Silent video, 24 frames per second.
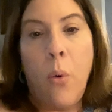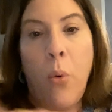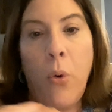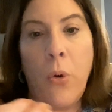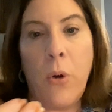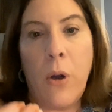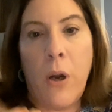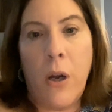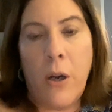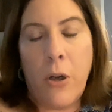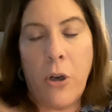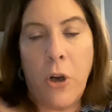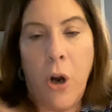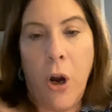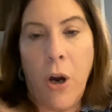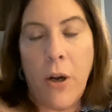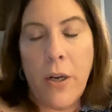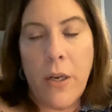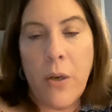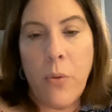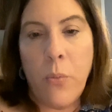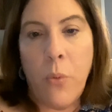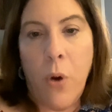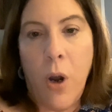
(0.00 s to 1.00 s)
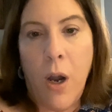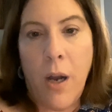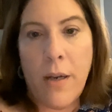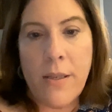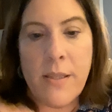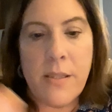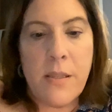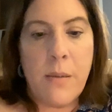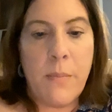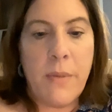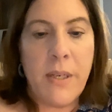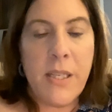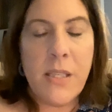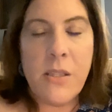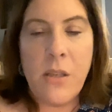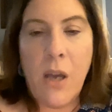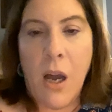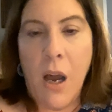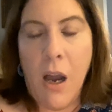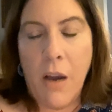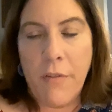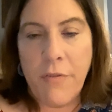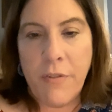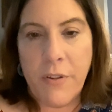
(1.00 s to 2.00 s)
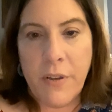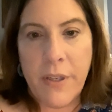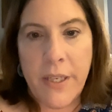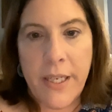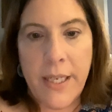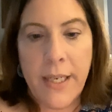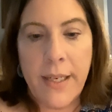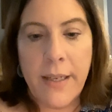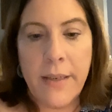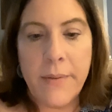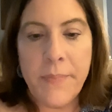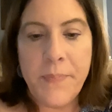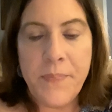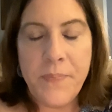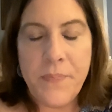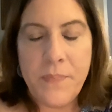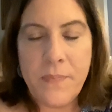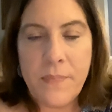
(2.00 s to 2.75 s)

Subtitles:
a garden walk somebody's offering.